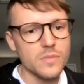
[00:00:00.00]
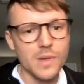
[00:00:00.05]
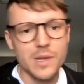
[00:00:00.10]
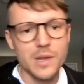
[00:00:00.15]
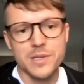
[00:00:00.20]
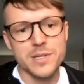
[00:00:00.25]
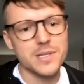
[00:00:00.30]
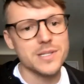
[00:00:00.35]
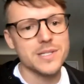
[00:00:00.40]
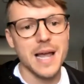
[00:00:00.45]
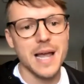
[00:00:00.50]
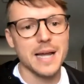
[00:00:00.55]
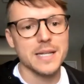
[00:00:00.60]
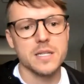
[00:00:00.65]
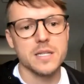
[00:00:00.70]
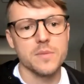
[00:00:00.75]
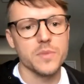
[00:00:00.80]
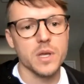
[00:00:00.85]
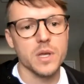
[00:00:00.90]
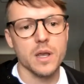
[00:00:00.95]
it's the exact
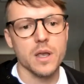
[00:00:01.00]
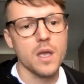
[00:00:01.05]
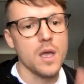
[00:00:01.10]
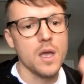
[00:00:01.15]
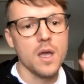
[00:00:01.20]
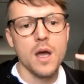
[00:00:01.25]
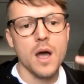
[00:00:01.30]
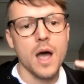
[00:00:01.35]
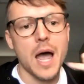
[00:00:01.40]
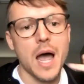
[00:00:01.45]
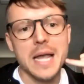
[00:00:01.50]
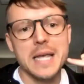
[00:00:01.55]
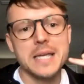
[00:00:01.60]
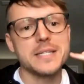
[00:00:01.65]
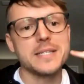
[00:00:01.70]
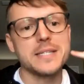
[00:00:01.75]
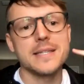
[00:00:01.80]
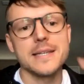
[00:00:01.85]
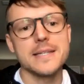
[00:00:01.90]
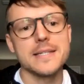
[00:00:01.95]
same thing. Hi,
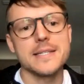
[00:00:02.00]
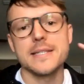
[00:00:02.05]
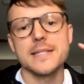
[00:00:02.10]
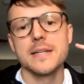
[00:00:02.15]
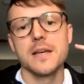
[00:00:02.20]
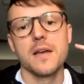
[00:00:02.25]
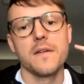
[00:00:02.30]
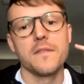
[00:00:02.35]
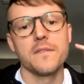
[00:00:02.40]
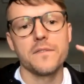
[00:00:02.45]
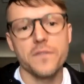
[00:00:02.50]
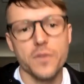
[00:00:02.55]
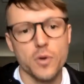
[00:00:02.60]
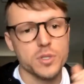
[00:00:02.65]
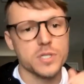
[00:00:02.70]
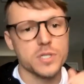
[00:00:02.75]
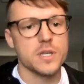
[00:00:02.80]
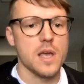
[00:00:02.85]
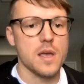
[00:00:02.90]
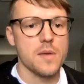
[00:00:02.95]
is this
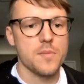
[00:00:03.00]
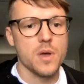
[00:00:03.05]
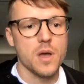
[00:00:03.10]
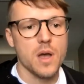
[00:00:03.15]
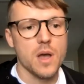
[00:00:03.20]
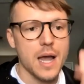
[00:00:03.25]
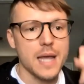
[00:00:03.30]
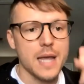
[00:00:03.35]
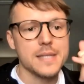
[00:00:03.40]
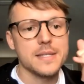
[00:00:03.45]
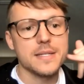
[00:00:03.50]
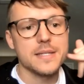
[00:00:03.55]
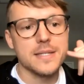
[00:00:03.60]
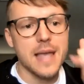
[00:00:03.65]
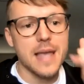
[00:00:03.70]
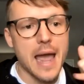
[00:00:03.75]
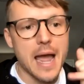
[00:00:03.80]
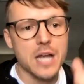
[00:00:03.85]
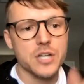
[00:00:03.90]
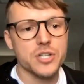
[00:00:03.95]
first name? Hi, is this
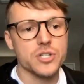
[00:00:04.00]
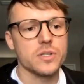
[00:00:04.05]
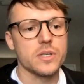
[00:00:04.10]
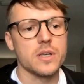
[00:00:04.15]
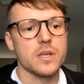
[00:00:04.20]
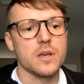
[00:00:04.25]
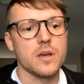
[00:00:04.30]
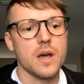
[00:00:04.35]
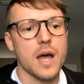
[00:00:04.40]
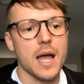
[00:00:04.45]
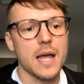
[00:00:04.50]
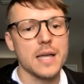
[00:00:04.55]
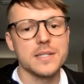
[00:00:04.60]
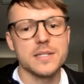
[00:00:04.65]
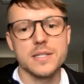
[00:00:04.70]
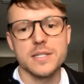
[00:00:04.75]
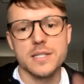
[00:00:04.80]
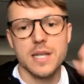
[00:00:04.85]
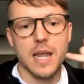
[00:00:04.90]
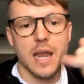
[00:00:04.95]
Ashley? Hi, is
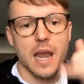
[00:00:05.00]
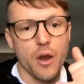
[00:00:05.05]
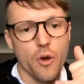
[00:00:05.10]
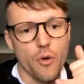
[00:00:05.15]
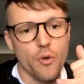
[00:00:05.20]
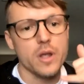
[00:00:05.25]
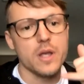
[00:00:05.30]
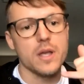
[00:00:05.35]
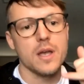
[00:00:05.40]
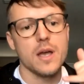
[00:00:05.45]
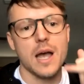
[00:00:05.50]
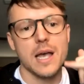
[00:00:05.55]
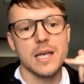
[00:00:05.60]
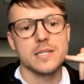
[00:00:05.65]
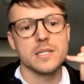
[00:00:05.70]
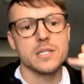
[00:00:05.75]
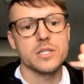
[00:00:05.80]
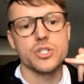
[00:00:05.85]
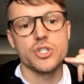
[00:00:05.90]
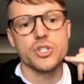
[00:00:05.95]
this Cari? Hi,
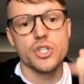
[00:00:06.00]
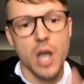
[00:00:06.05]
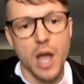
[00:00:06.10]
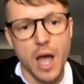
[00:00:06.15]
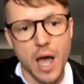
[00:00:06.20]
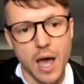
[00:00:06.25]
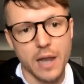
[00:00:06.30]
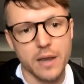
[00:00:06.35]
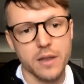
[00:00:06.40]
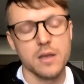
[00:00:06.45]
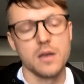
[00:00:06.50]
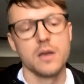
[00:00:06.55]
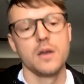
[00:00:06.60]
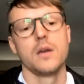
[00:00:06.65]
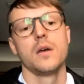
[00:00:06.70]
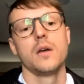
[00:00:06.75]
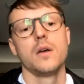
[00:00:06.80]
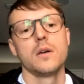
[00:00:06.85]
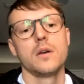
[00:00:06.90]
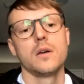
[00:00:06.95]
is this John?
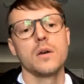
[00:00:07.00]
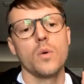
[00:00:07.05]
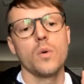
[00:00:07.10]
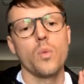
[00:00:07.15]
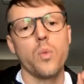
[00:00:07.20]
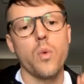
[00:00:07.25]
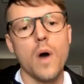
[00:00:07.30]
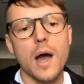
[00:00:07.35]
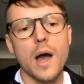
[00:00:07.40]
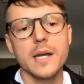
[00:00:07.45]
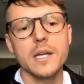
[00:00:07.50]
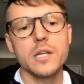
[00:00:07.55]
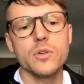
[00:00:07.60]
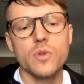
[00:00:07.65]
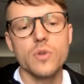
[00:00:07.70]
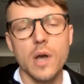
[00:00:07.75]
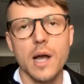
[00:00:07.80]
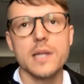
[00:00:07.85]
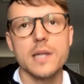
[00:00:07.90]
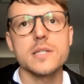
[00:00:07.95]
Why do
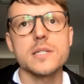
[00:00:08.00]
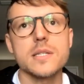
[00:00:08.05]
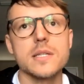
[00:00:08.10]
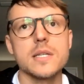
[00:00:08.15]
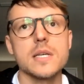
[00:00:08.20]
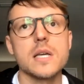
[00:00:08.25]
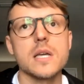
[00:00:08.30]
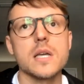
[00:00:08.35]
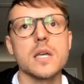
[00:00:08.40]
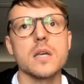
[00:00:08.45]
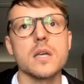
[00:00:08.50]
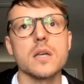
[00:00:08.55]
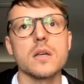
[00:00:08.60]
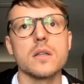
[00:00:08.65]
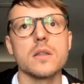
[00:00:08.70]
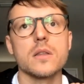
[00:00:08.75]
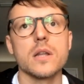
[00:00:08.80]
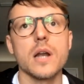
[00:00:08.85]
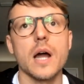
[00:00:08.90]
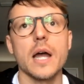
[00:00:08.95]
you guys think
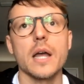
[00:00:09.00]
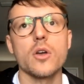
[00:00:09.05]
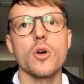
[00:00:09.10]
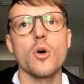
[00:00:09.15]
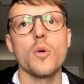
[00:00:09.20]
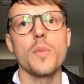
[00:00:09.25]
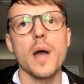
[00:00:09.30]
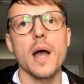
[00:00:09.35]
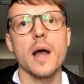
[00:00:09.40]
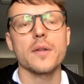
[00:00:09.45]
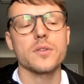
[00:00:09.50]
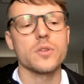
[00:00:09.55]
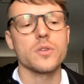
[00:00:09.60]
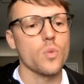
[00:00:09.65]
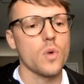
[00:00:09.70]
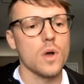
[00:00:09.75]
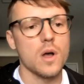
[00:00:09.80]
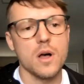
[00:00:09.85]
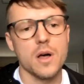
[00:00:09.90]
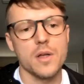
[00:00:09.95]
that I go back to the
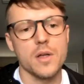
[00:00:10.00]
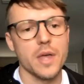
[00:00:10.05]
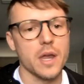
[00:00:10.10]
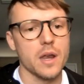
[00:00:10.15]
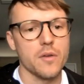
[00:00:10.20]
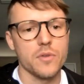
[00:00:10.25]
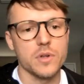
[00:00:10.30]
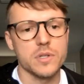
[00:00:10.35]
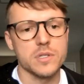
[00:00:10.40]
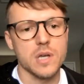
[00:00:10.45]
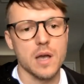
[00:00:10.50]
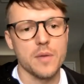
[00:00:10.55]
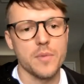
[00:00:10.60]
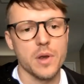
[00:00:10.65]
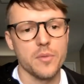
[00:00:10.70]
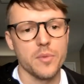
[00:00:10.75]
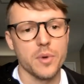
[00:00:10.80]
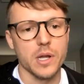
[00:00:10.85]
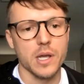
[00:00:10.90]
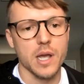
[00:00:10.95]
well on that every time?
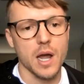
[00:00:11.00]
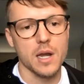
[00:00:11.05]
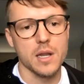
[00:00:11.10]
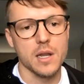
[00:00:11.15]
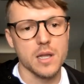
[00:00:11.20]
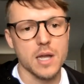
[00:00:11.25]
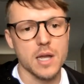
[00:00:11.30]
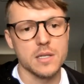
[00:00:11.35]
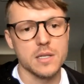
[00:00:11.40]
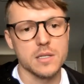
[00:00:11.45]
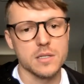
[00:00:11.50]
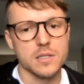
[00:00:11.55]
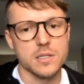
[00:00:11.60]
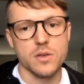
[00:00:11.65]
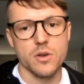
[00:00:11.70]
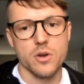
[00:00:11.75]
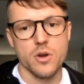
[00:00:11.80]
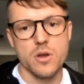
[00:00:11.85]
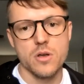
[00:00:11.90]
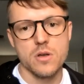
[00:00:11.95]
Anybody got any ideas
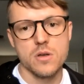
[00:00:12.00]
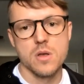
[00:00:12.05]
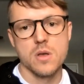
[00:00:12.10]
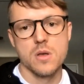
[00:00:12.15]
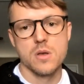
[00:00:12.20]
there?